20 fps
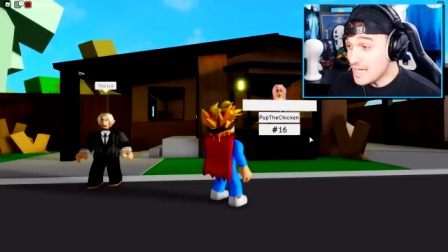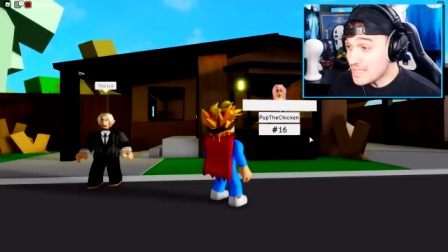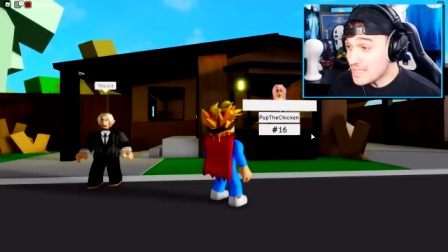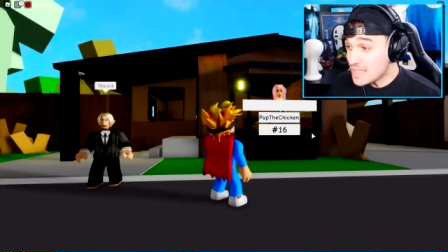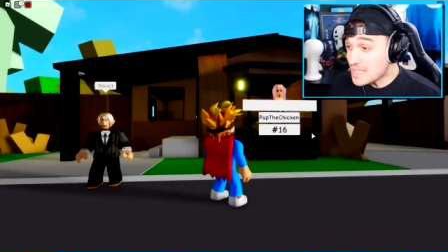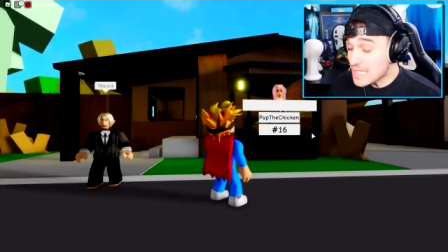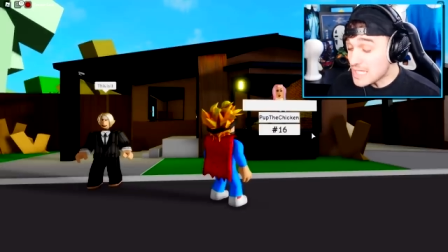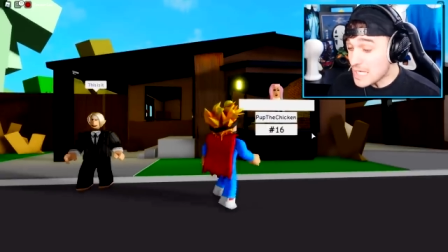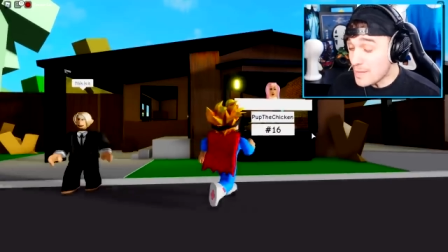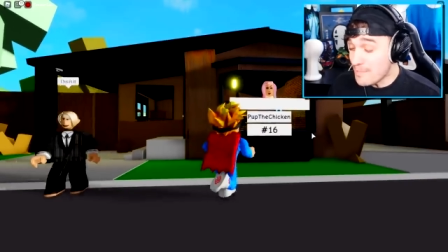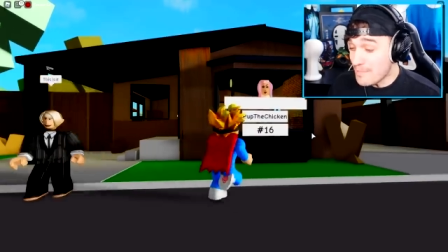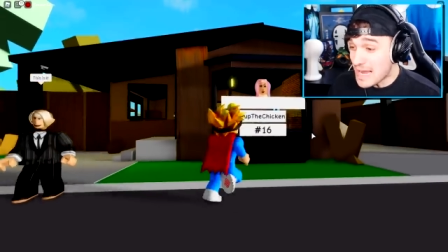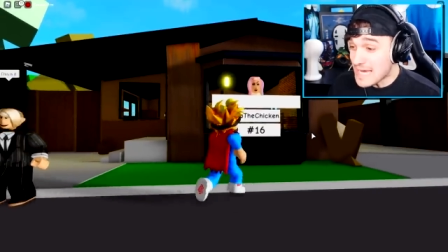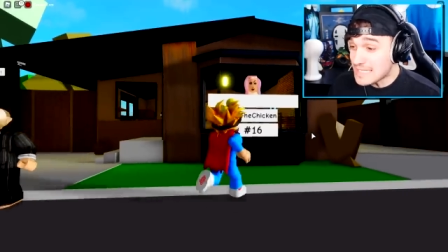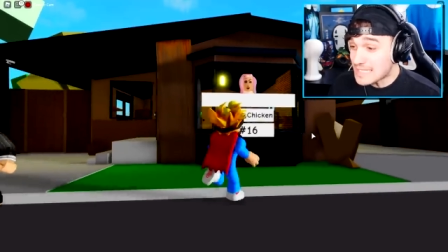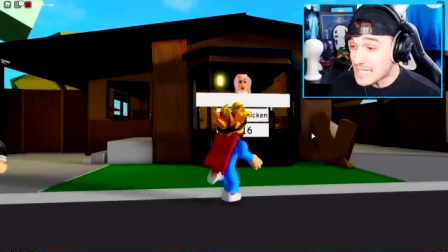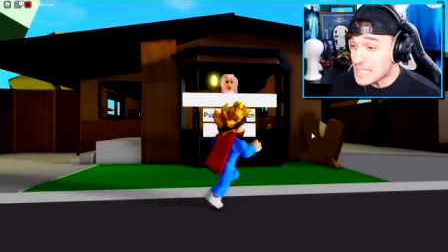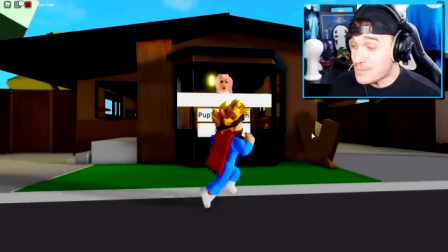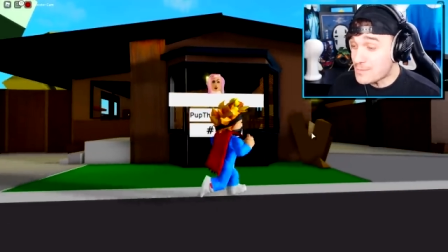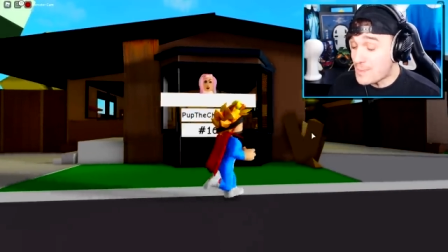This is the
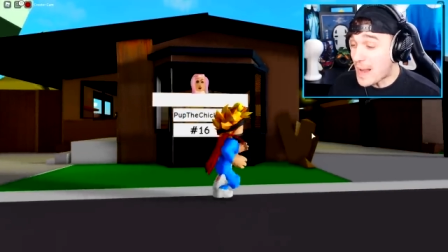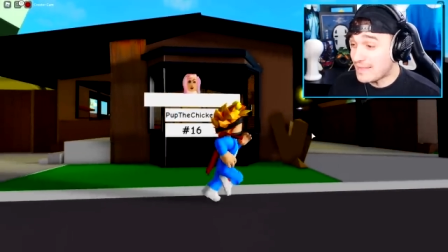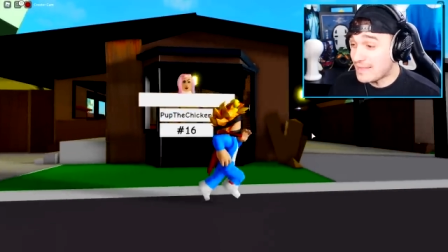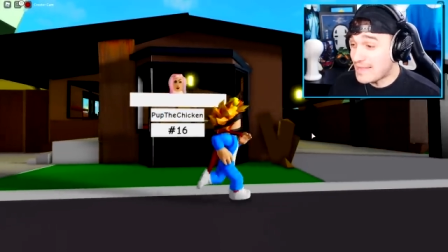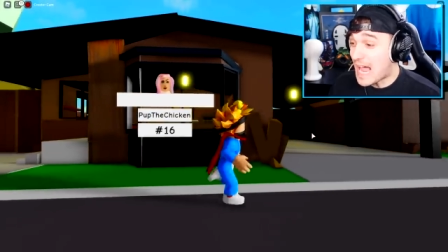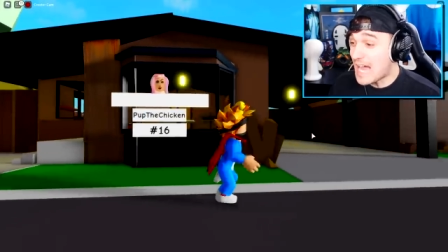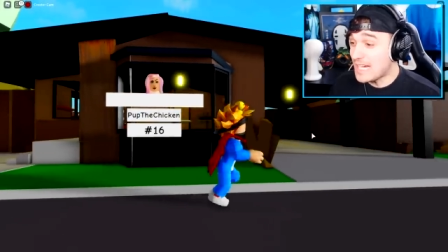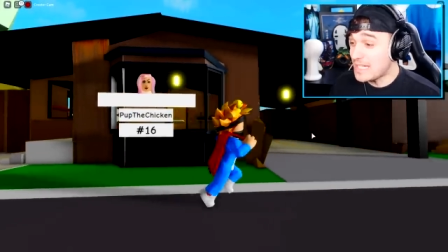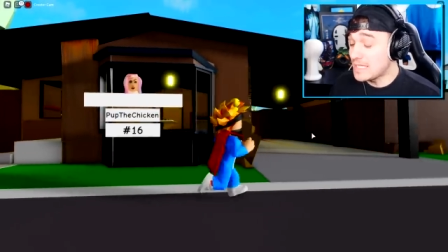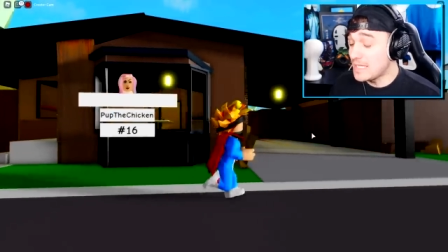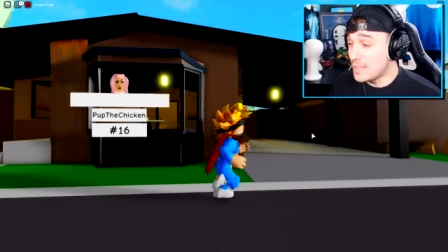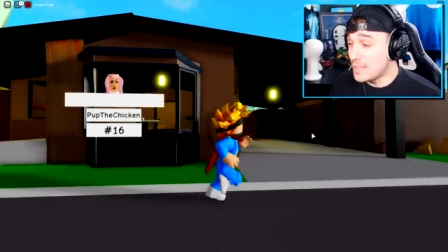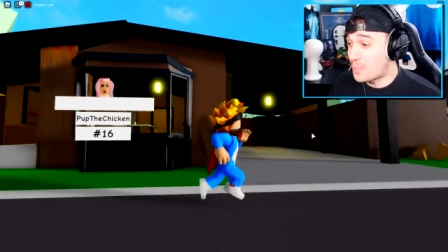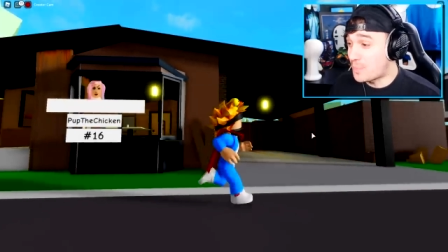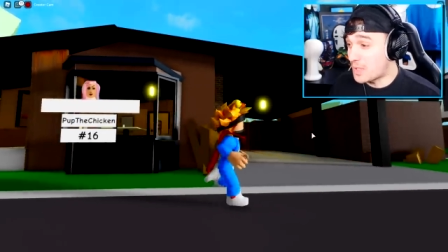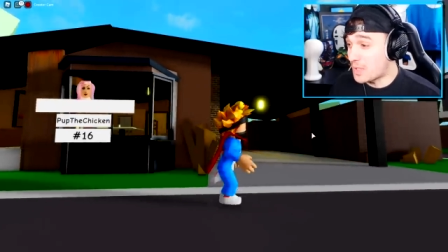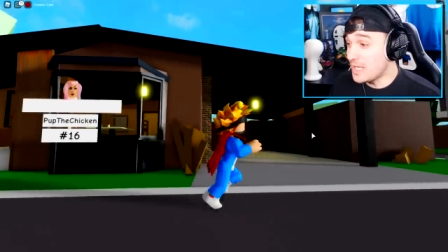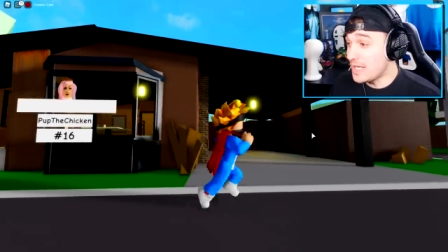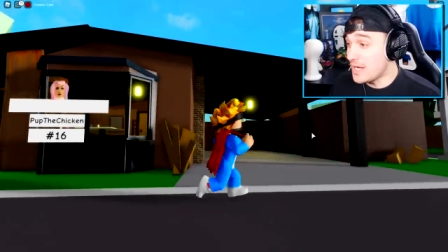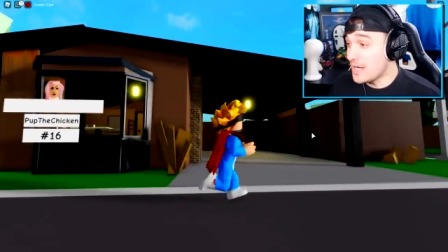amazing, spectacular,
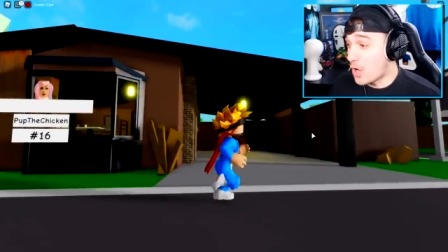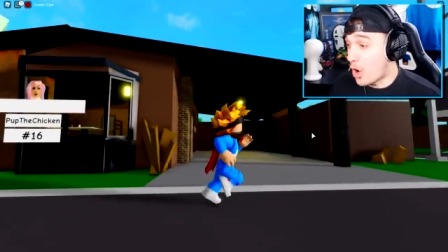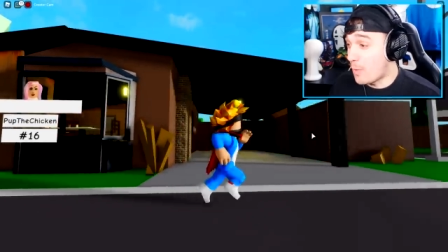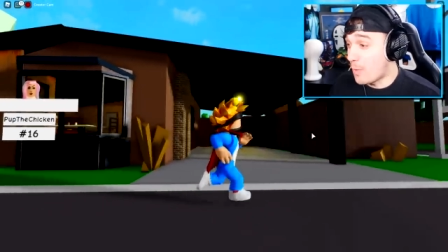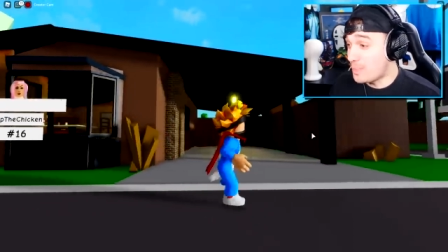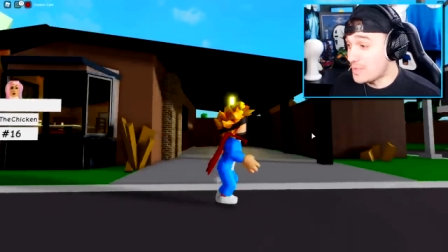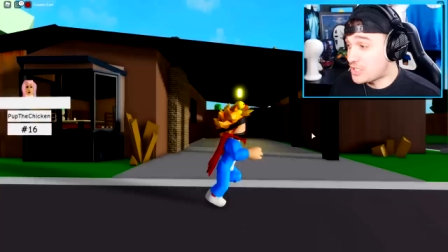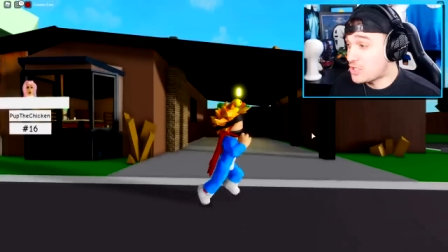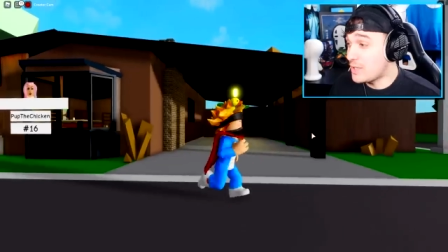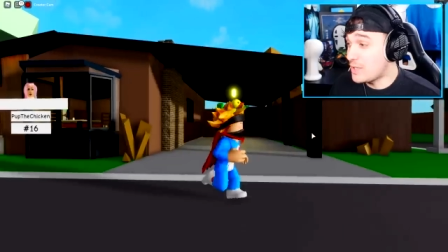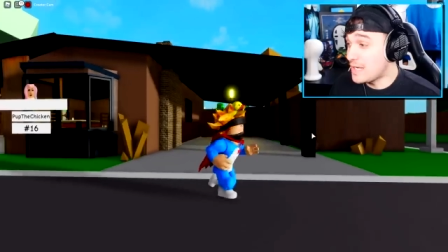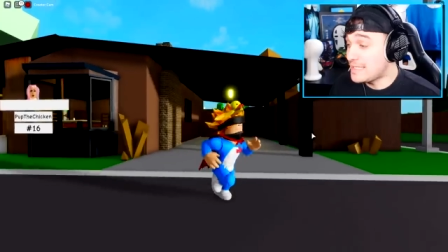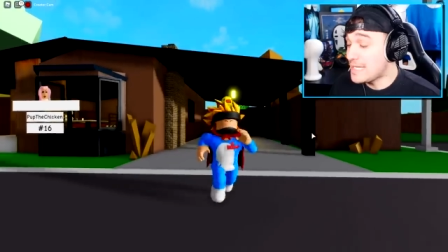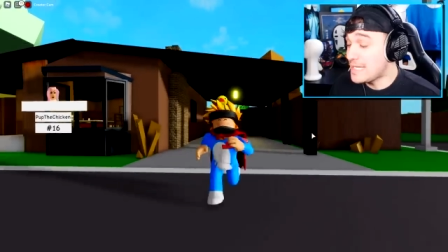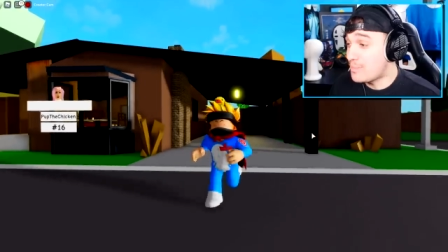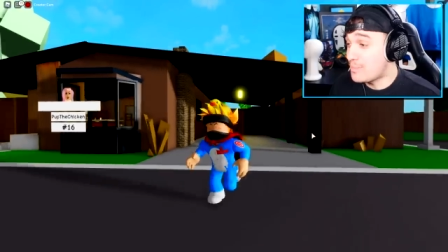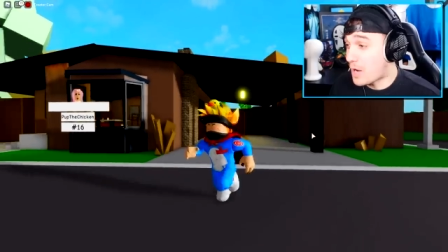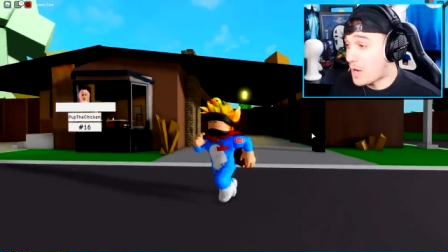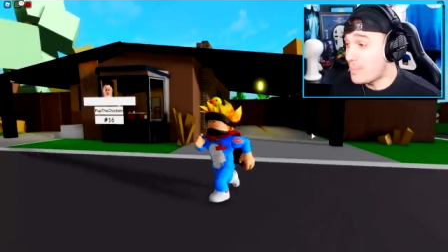brilliant opportunity